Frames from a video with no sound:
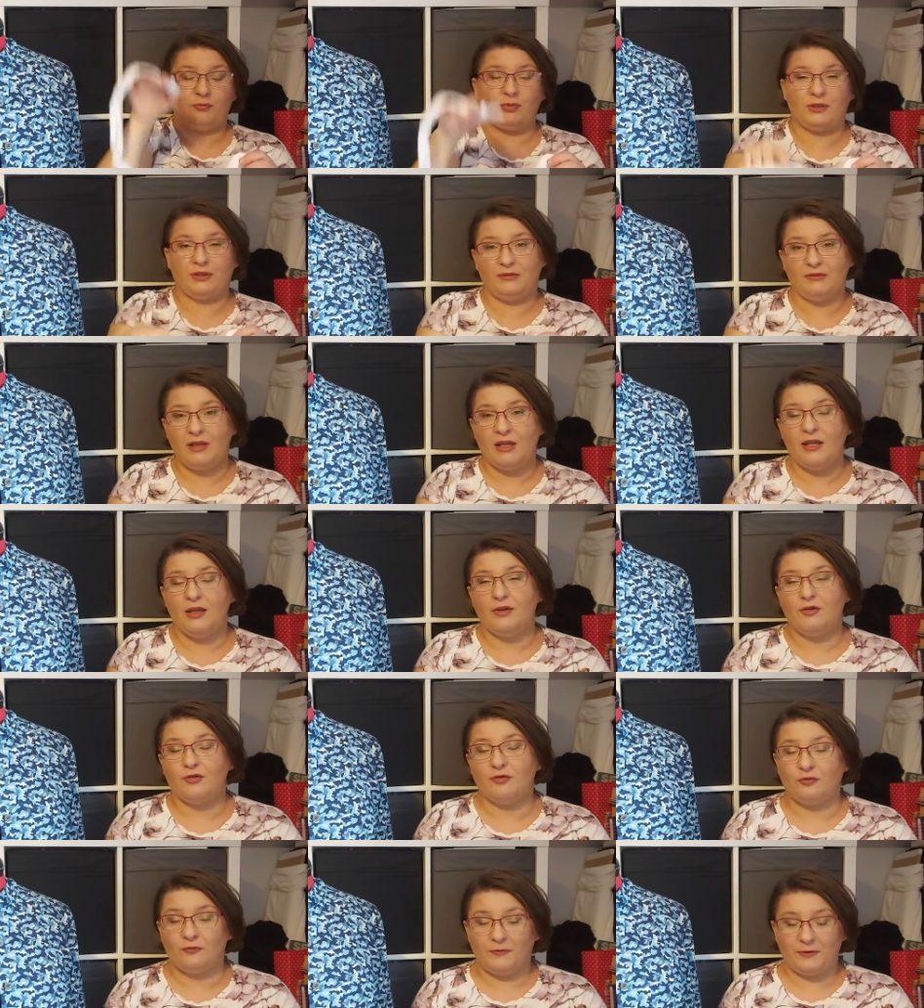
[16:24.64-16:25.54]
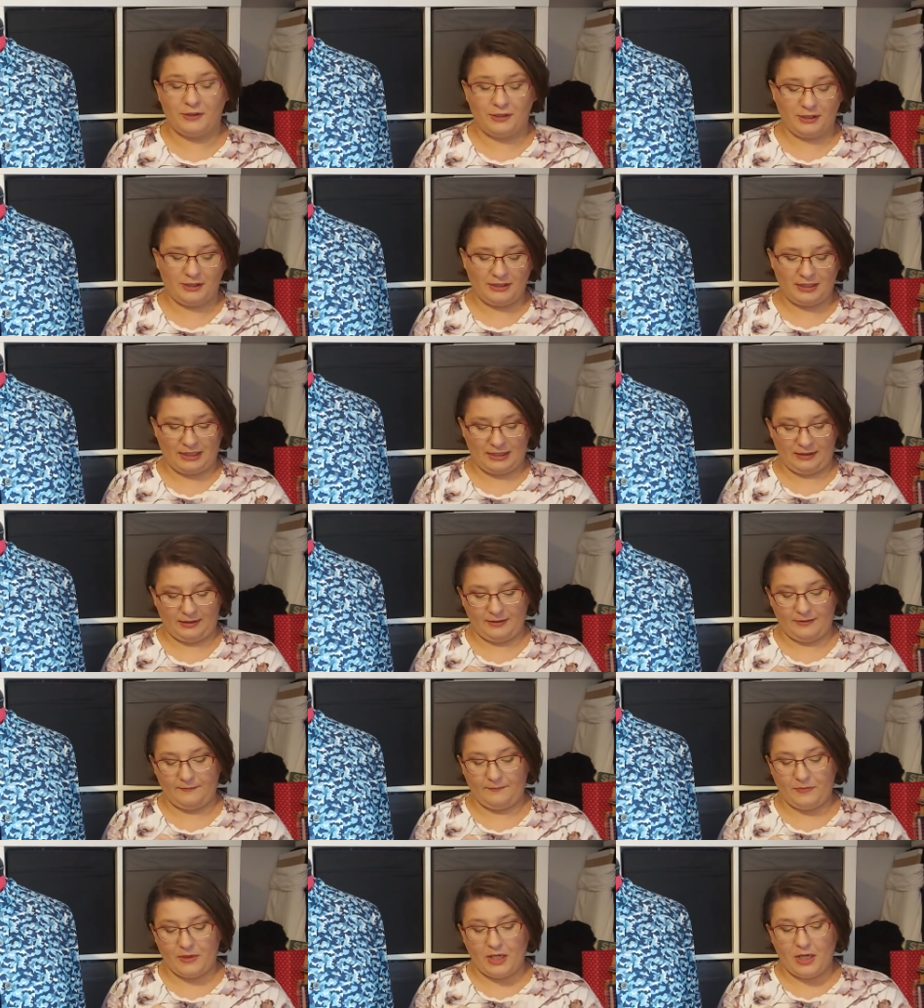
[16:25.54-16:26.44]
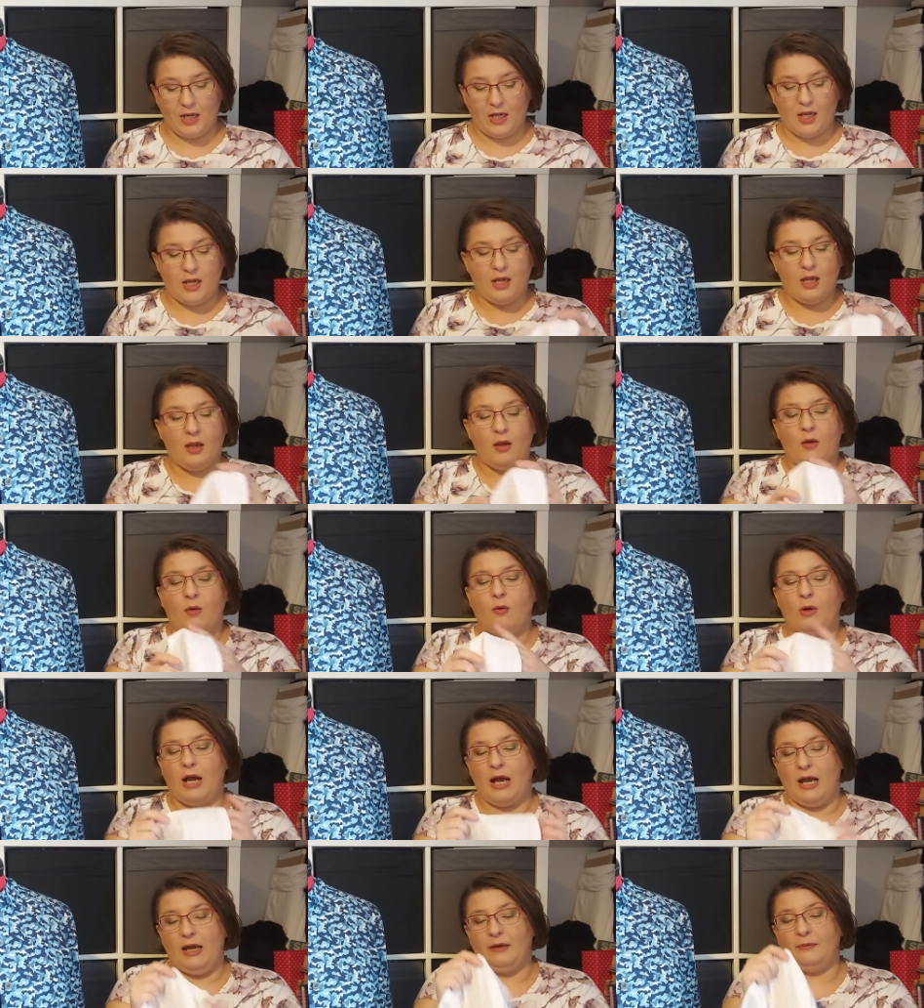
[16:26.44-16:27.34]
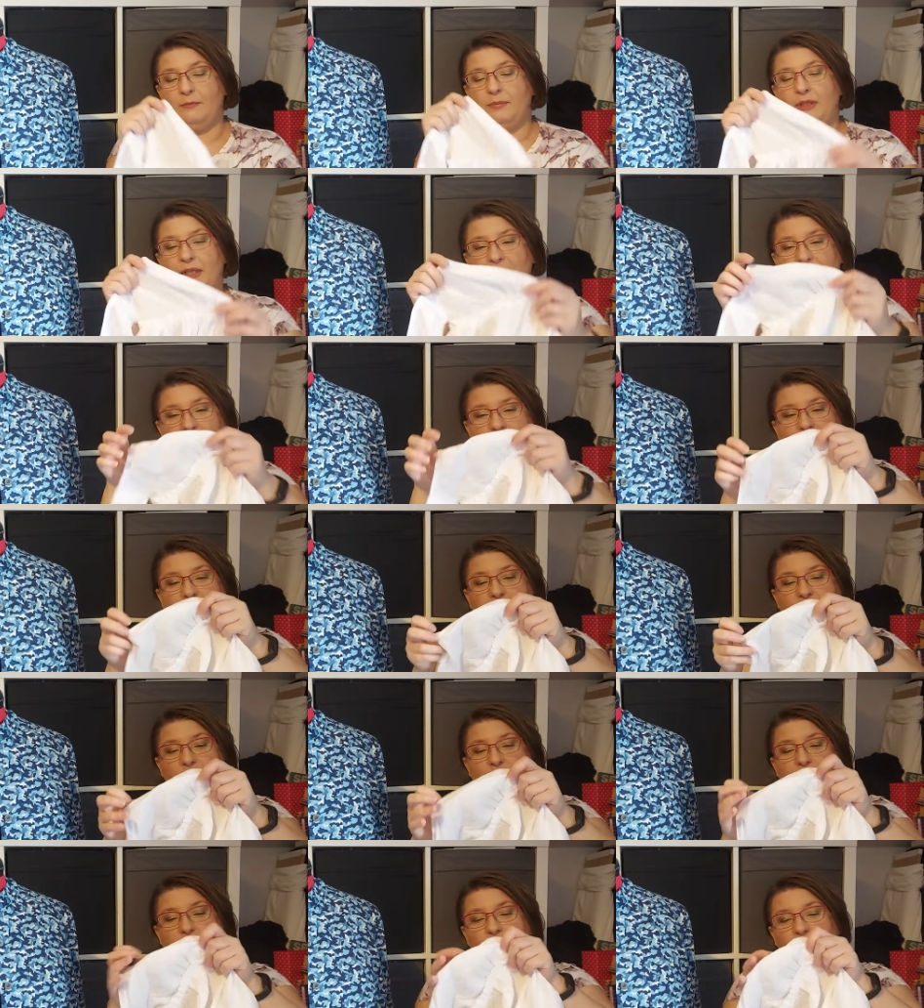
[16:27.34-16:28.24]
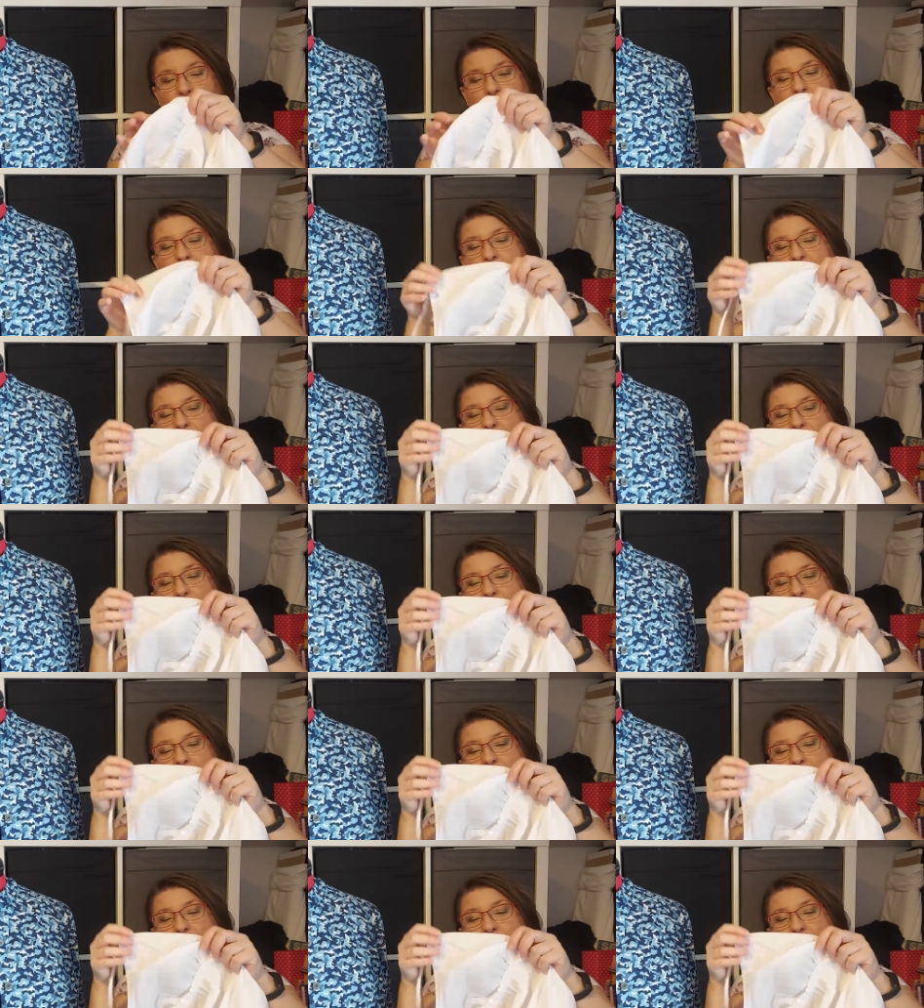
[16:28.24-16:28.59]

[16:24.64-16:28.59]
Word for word: be sufficient length. I'm planning to